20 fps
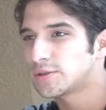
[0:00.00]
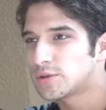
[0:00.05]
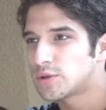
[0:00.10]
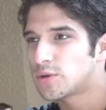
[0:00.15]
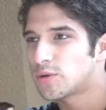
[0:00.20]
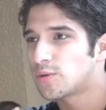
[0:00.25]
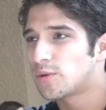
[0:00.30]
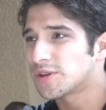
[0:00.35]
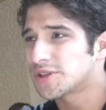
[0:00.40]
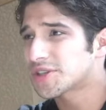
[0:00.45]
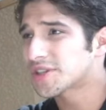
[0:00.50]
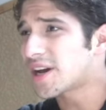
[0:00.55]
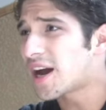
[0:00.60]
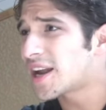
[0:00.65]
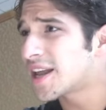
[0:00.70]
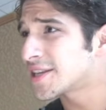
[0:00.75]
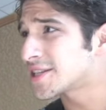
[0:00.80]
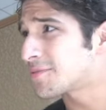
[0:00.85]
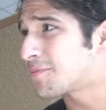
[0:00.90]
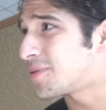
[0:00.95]
Well,
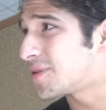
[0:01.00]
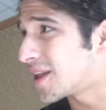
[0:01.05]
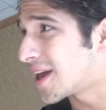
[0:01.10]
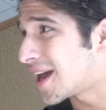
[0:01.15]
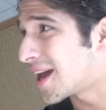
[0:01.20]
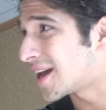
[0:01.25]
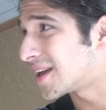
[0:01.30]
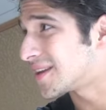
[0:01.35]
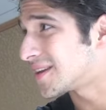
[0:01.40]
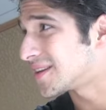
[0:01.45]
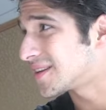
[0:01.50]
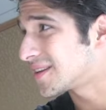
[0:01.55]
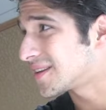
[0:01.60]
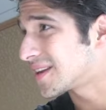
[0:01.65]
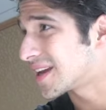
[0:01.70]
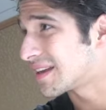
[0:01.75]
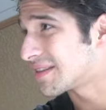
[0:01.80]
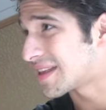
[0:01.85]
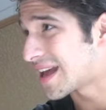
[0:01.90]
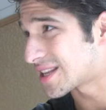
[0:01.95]
Scott has a plan
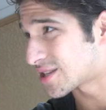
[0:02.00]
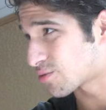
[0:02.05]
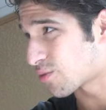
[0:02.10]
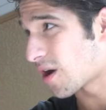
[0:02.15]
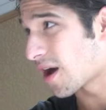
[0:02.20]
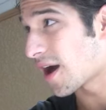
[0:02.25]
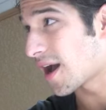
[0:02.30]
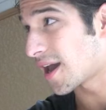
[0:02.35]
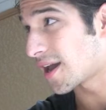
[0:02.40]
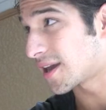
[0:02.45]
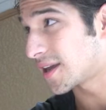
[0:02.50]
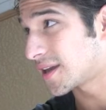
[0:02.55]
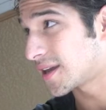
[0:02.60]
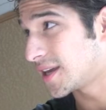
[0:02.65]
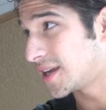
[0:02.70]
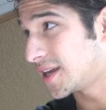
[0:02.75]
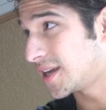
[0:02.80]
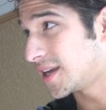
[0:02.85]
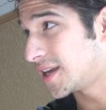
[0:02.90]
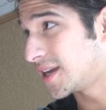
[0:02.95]
and that's why
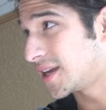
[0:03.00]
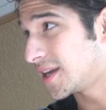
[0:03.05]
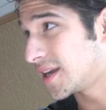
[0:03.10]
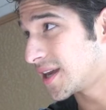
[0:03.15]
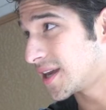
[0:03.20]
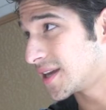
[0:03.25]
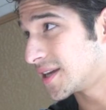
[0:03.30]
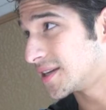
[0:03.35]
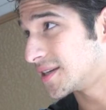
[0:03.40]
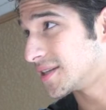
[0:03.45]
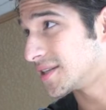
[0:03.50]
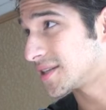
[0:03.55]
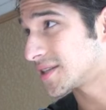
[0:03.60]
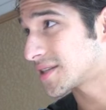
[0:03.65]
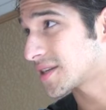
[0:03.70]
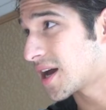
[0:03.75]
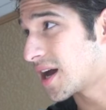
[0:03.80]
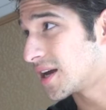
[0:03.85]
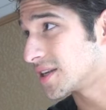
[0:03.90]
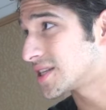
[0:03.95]
he
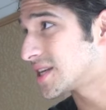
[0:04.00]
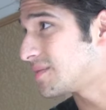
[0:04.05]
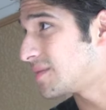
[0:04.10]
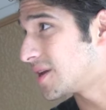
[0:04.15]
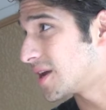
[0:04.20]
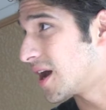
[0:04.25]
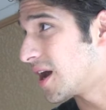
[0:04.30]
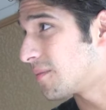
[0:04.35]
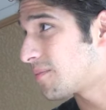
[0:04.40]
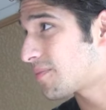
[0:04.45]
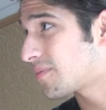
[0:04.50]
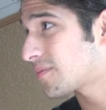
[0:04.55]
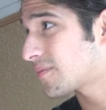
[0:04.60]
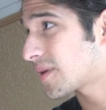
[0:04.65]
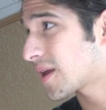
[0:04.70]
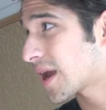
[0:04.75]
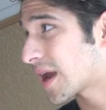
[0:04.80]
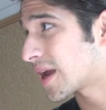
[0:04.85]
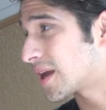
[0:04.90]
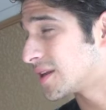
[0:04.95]
is uh, teaming up
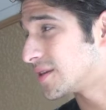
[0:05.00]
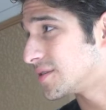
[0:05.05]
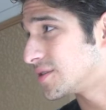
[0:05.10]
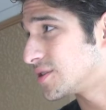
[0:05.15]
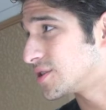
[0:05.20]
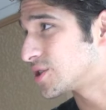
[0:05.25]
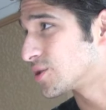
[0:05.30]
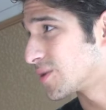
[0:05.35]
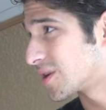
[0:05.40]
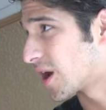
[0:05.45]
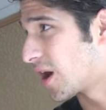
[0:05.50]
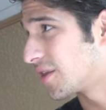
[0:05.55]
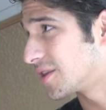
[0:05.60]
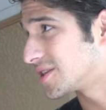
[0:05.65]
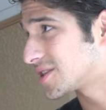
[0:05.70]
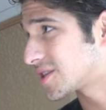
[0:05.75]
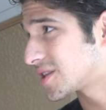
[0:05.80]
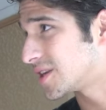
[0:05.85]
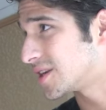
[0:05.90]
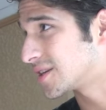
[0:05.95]
and doing all
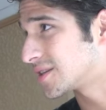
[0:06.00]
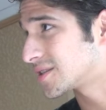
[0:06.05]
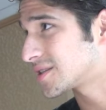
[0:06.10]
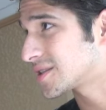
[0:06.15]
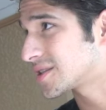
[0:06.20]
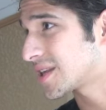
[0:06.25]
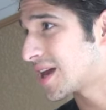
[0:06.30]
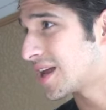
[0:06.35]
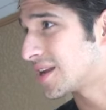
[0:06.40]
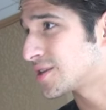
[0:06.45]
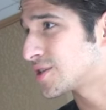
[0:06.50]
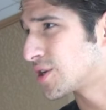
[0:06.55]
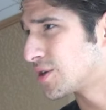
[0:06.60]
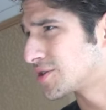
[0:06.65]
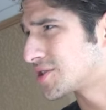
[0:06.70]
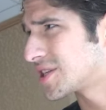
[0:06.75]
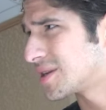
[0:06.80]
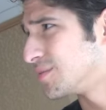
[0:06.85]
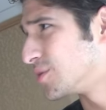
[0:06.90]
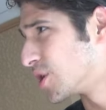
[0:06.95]
these things that
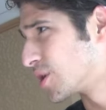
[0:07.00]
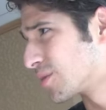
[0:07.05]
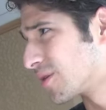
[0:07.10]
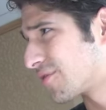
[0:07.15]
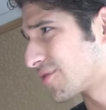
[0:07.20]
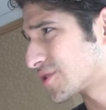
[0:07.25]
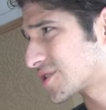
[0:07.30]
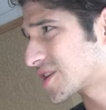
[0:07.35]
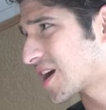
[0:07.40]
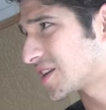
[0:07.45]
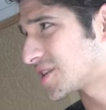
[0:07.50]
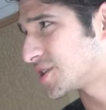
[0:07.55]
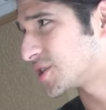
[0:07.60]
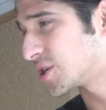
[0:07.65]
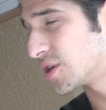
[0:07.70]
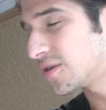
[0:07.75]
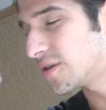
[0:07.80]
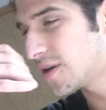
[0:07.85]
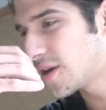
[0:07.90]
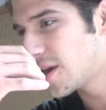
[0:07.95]
don't seem normal for Scott to
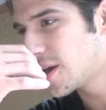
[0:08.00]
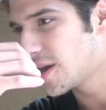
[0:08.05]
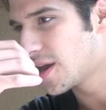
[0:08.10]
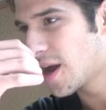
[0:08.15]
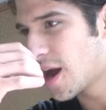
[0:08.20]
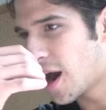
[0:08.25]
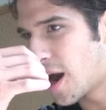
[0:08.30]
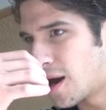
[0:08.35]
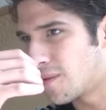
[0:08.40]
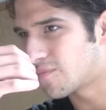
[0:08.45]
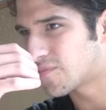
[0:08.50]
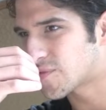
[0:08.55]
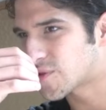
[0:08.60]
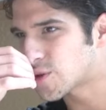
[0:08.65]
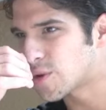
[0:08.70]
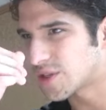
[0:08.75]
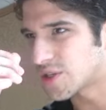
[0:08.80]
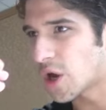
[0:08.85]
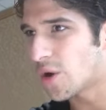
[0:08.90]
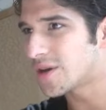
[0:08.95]
do. Um,
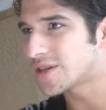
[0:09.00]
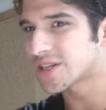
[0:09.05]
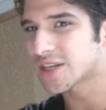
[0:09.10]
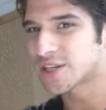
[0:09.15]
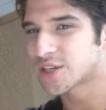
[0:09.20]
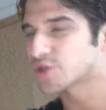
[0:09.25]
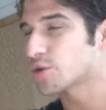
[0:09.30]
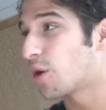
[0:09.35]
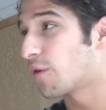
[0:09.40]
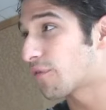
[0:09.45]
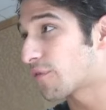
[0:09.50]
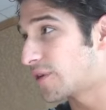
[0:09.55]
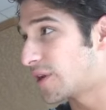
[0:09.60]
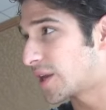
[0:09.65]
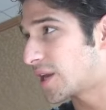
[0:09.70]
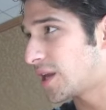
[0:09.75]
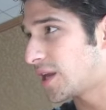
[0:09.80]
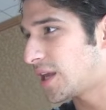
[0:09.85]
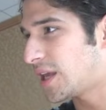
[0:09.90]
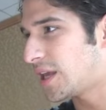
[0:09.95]
so he's always a control
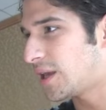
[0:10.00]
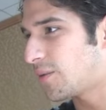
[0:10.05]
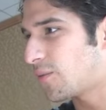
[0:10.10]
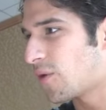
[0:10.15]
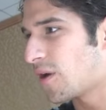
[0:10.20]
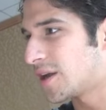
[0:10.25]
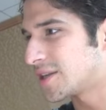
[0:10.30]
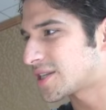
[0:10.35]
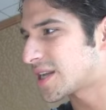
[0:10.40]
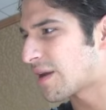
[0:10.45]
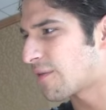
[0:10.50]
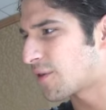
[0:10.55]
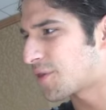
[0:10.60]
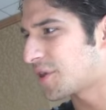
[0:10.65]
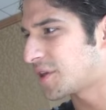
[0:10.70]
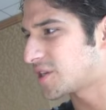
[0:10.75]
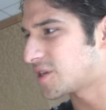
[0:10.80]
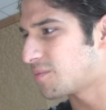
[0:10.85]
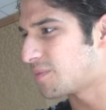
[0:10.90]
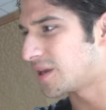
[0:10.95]
freak. He, he wants
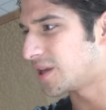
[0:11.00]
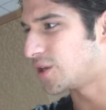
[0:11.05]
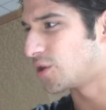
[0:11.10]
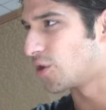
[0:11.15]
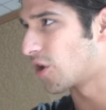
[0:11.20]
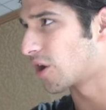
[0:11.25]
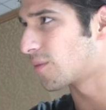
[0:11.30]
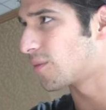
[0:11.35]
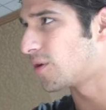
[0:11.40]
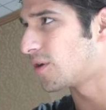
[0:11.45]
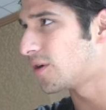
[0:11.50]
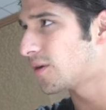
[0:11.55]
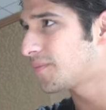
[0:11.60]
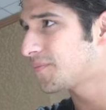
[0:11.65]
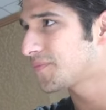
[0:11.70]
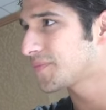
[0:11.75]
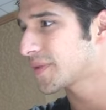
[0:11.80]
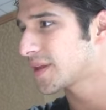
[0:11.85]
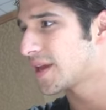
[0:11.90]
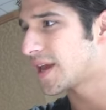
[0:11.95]
everything to be
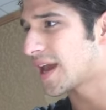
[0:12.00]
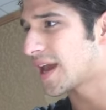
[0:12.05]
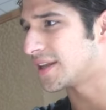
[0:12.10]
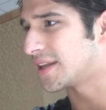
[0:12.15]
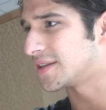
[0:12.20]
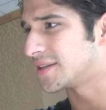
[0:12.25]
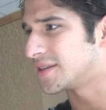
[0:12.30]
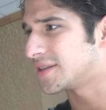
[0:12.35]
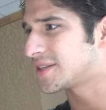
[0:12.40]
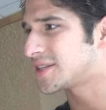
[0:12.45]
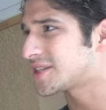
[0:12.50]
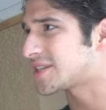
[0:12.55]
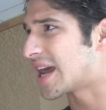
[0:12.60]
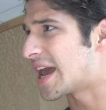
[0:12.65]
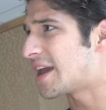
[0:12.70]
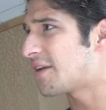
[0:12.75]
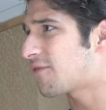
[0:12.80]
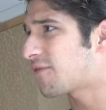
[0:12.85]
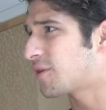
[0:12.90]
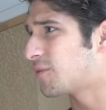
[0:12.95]
normal um,
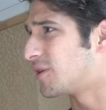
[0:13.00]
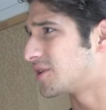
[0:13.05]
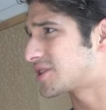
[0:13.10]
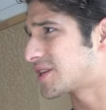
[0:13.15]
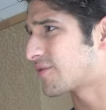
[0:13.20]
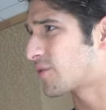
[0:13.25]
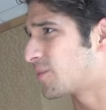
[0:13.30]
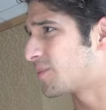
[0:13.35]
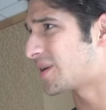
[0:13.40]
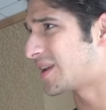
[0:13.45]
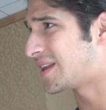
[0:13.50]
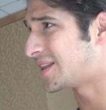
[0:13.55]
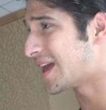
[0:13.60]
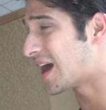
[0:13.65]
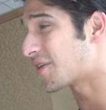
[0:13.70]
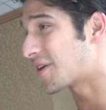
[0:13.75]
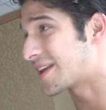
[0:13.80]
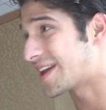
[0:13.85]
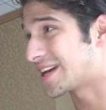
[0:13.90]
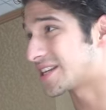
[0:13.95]
save and
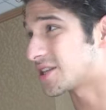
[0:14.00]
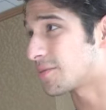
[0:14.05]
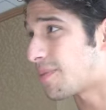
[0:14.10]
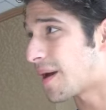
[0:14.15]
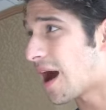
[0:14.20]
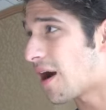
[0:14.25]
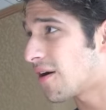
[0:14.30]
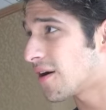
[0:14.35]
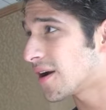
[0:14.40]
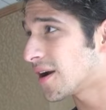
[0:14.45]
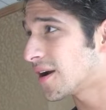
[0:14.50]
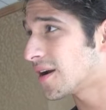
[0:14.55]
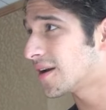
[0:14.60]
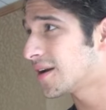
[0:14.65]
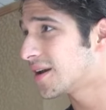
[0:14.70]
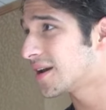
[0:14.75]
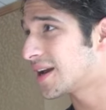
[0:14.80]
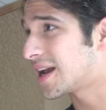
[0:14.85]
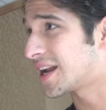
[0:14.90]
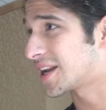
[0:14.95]
Now that he has the power
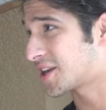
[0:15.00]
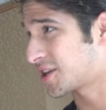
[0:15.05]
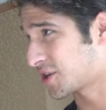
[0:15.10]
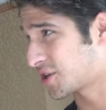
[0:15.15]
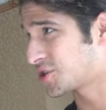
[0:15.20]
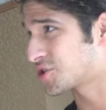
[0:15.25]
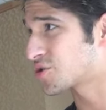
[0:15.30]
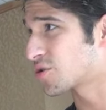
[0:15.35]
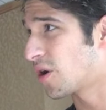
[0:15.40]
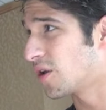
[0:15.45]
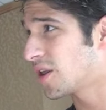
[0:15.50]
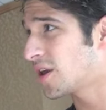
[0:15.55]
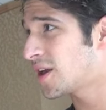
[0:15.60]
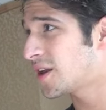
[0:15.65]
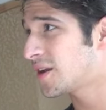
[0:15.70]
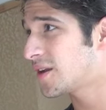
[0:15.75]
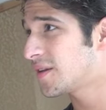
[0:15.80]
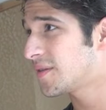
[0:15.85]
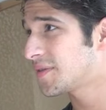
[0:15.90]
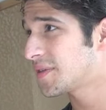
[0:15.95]
and can control
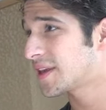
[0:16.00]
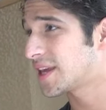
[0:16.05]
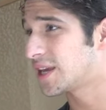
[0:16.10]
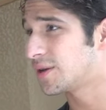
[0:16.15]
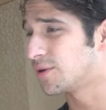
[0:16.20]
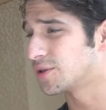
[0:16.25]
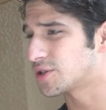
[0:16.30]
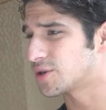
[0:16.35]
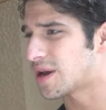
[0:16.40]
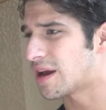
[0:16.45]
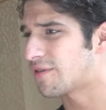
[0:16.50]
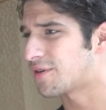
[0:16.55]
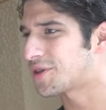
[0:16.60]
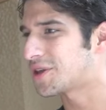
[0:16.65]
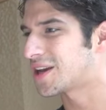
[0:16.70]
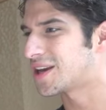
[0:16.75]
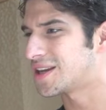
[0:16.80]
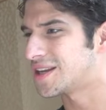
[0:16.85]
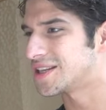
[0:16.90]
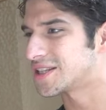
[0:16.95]
it, he will do
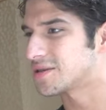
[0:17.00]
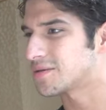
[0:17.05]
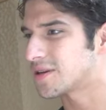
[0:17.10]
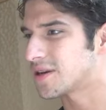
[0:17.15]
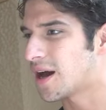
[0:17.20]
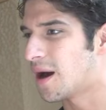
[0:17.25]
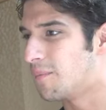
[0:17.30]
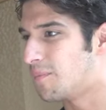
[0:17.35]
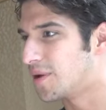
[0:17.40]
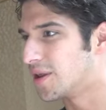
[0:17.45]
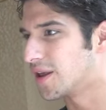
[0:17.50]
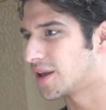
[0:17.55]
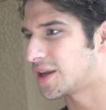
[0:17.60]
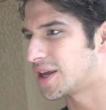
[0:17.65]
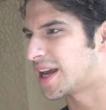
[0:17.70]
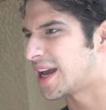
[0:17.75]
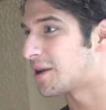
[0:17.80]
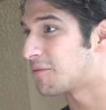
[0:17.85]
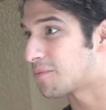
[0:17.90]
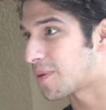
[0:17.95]
everything in his
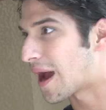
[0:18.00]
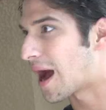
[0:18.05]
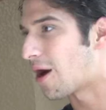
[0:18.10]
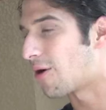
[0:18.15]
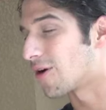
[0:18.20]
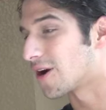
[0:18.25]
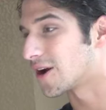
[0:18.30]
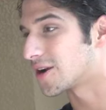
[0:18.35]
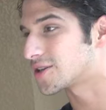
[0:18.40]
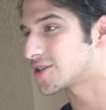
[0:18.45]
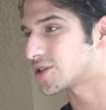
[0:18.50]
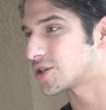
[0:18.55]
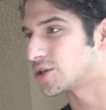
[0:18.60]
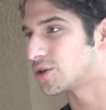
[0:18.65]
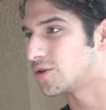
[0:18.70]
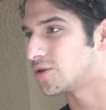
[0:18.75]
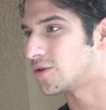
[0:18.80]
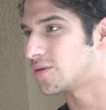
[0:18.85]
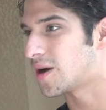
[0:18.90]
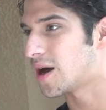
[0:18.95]
ability and power
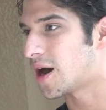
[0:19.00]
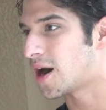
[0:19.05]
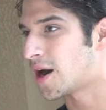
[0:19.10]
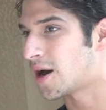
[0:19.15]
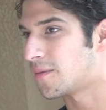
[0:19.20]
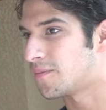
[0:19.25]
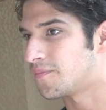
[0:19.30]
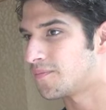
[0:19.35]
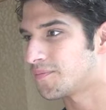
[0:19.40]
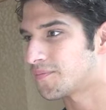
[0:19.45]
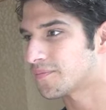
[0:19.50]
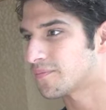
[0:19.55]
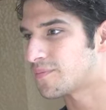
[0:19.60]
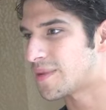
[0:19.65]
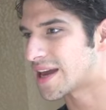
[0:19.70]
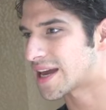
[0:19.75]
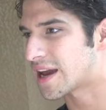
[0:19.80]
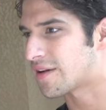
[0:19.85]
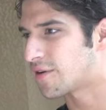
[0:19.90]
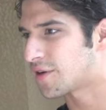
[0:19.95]
to um,
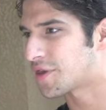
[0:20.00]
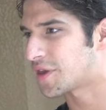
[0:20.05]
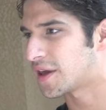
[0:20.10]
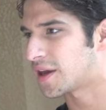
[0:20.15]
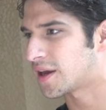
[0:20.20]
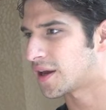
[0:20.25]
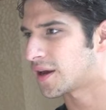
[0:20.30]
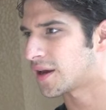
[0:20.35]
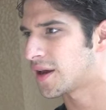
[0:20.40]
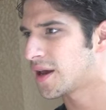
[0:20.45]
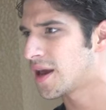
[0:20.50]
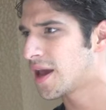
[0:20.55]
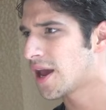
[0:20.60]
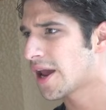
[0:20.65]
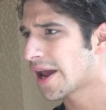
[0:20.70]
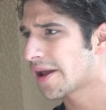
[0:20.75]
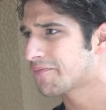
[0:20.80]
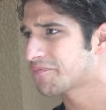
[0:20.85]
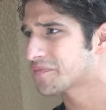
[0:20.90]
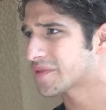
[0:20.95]
make
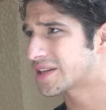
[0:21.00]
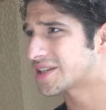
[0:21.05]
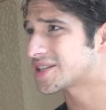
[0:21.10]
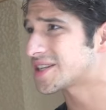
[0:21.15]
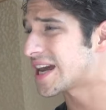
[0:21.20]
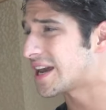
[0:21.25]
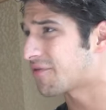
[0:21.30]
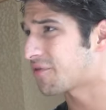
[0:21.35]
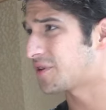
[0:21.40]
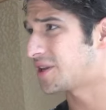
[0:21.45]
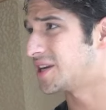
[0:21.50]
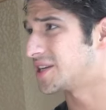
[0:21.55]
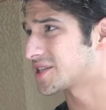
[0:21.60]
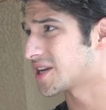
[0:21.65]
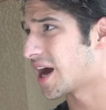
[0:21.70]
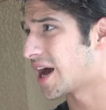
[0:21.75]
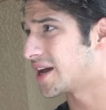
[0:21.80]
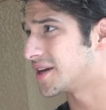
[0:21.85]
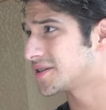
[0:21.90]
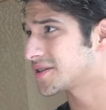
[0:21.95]
everything safe in his
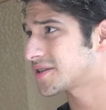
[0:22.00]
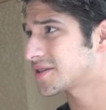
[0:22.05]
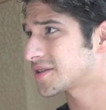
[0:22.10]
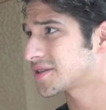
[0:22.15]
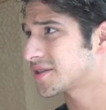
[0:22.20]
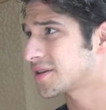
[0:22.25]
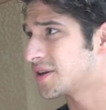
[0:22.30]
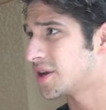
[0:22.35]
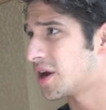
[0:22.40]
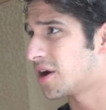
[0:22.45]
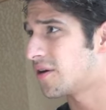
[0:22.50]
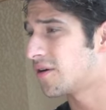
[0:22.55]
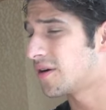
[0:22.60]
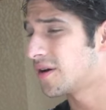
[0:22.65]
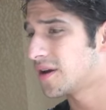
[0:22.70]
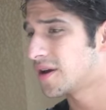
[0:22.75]
eyes, you know.